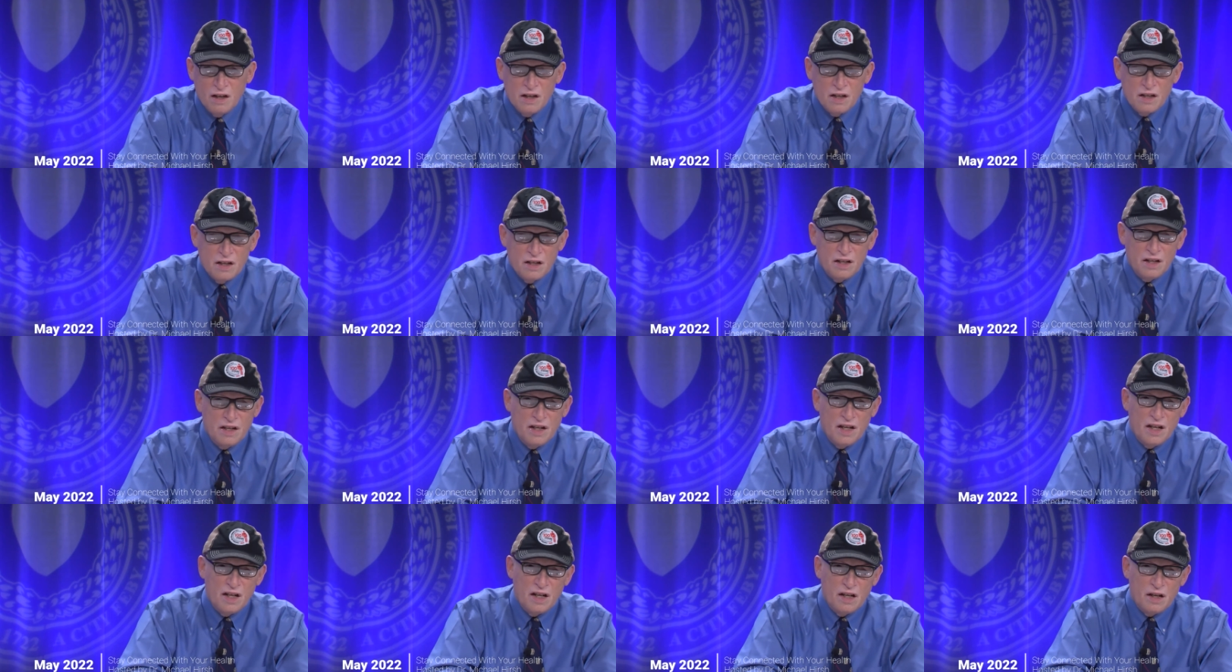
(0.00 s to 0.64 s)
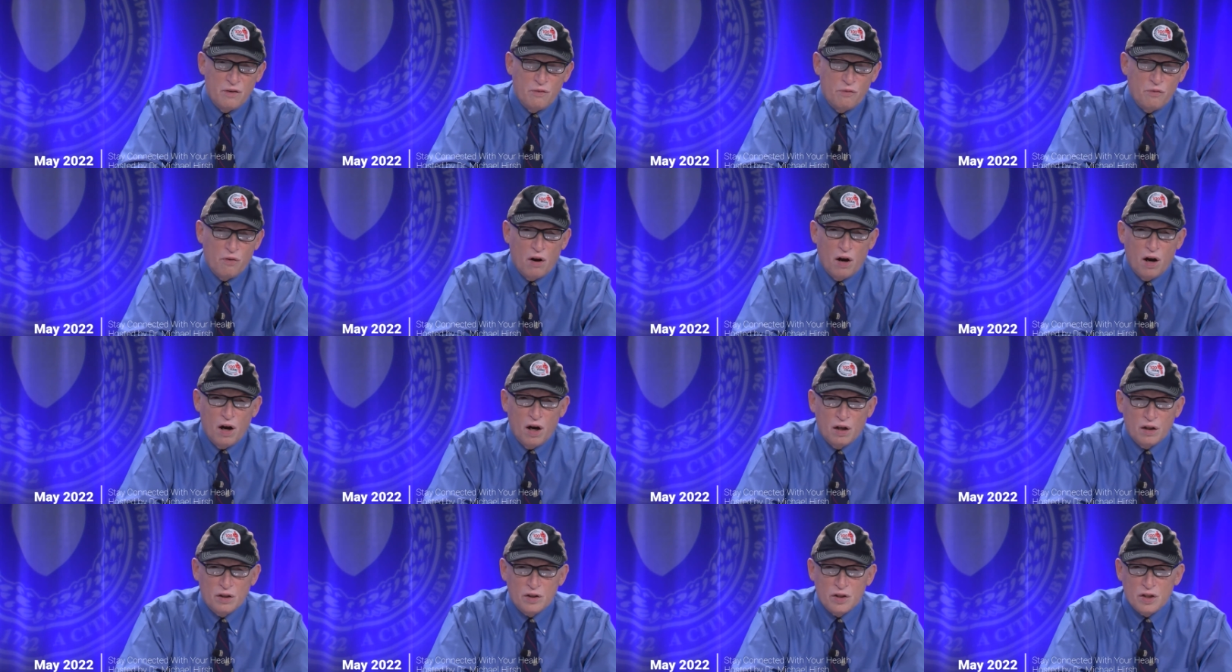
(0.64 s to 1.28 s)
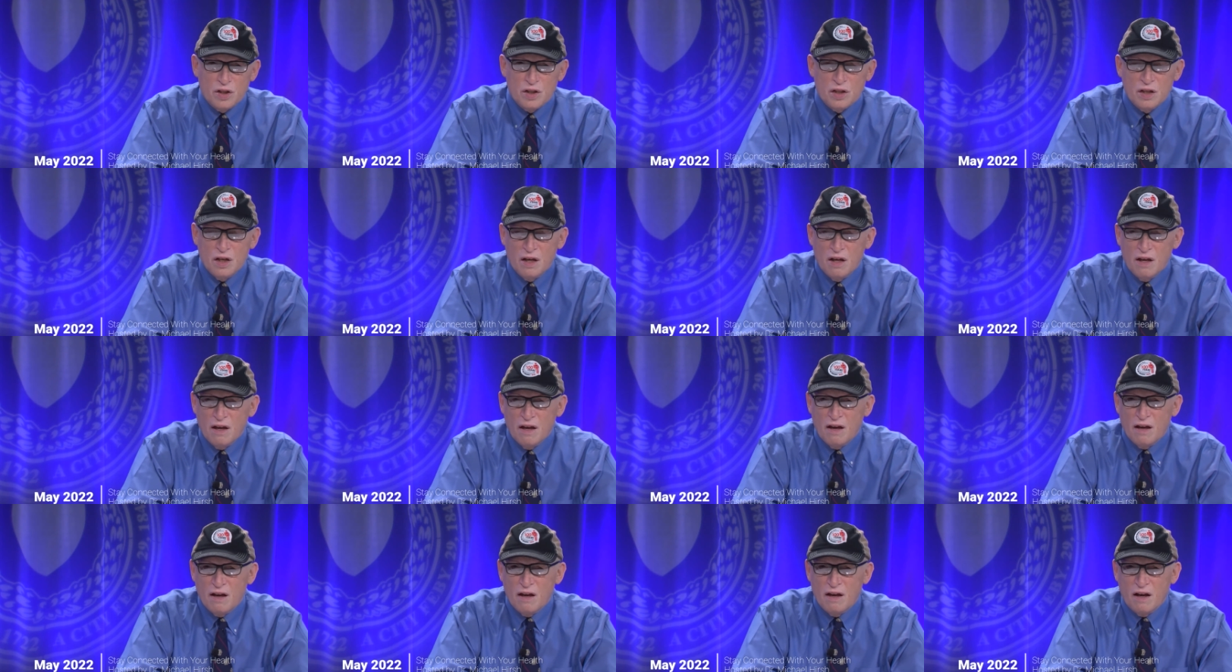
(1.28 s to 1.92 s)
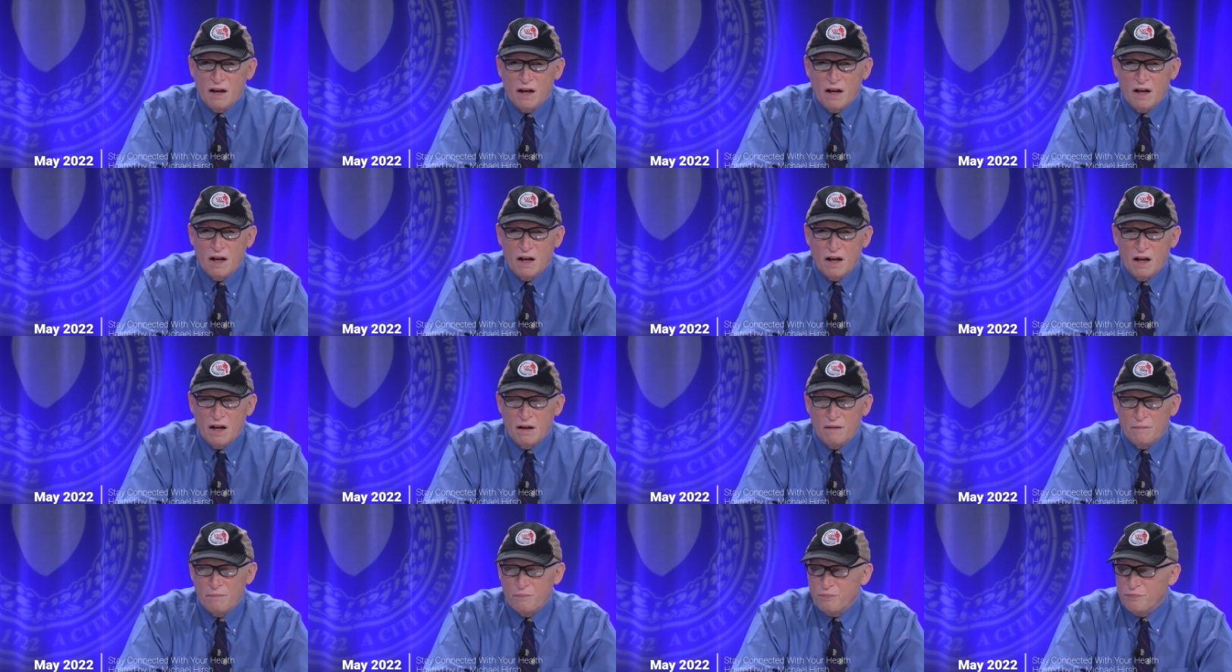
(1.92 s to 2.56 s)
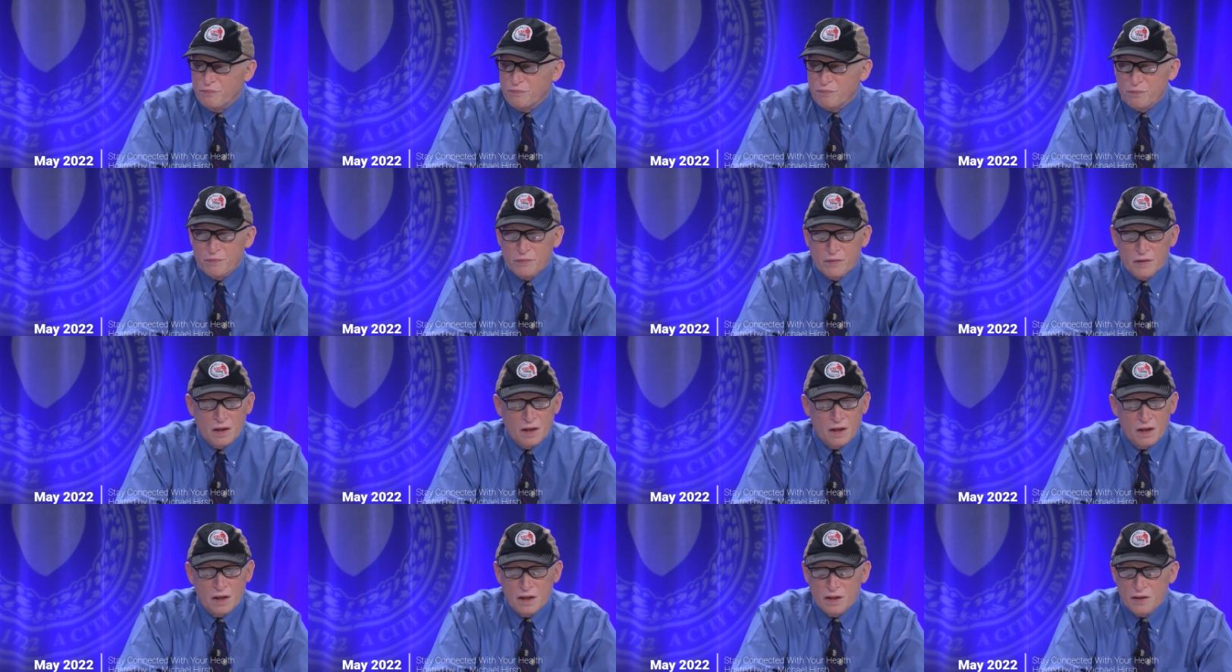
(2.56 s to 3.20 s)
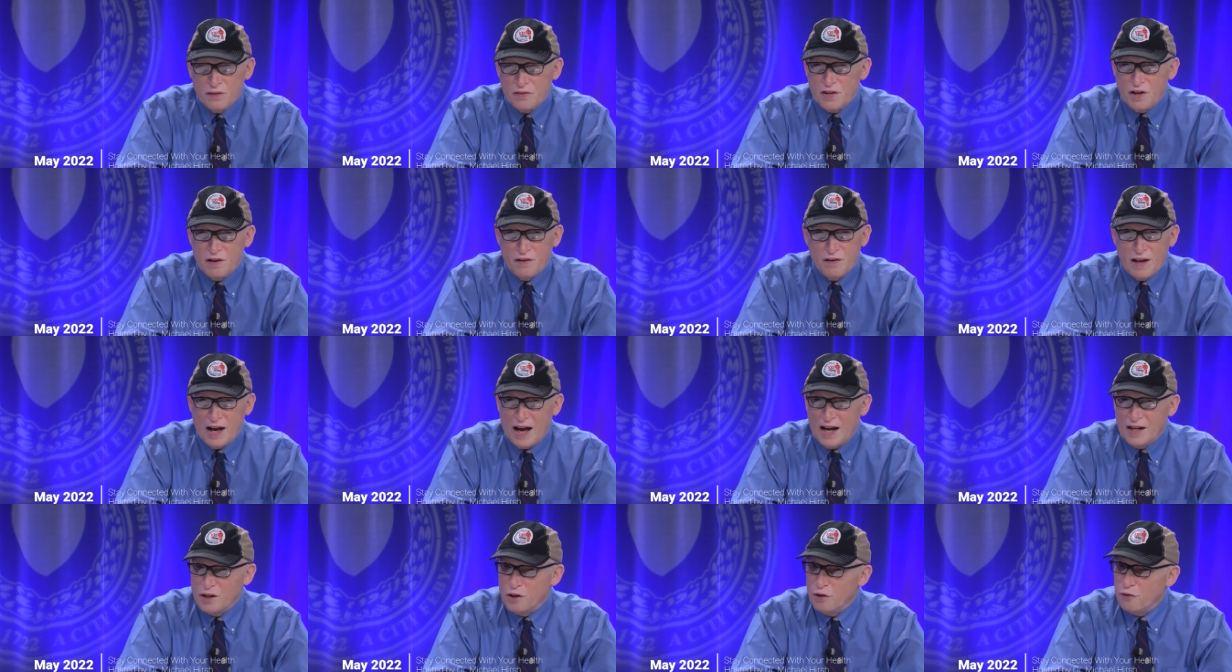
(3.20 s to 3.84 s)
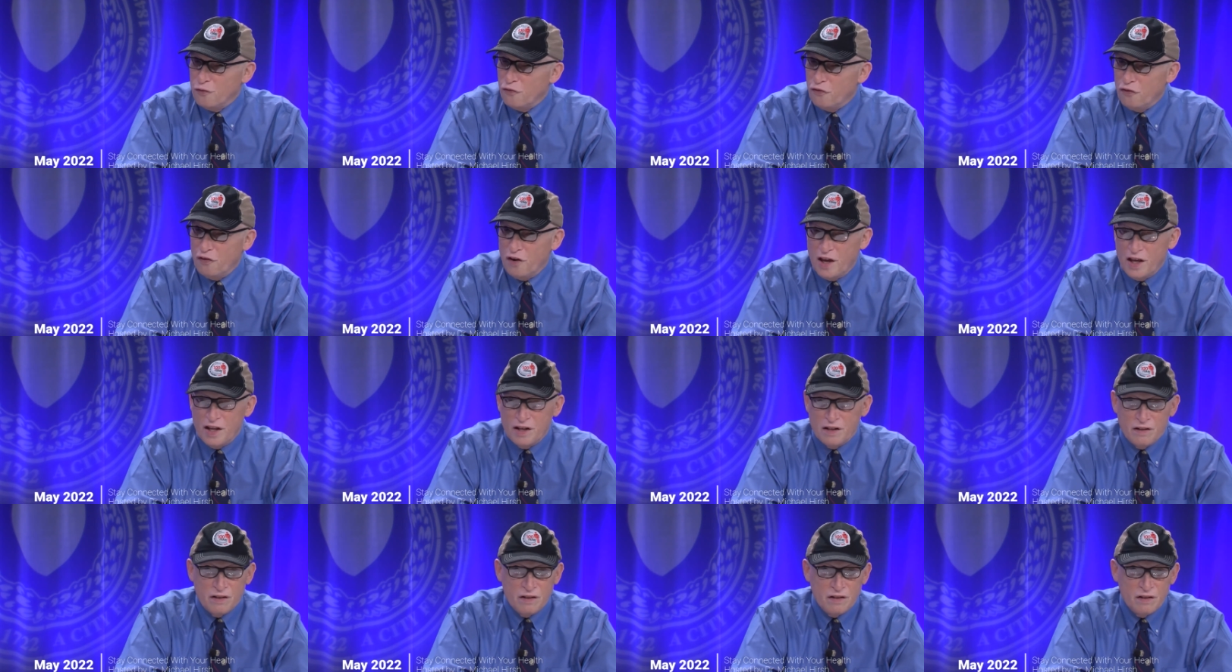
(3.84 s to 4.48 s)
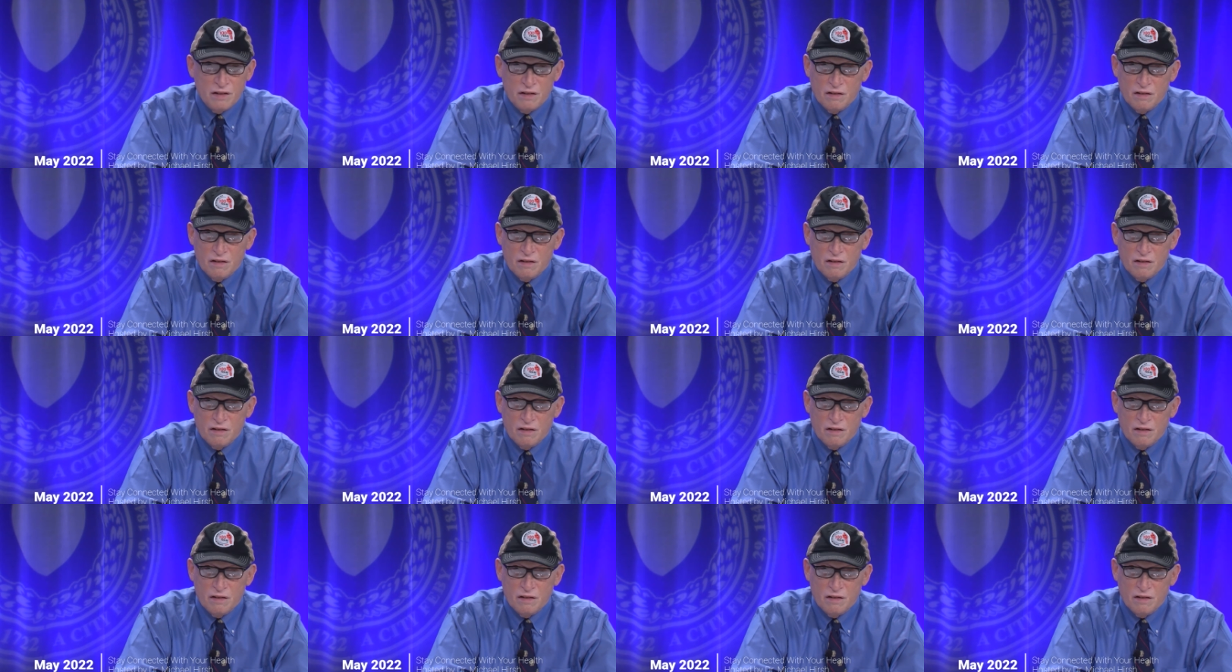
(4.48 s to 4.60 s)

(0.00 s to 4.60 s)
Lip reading: knitted rugs. They're not your friend.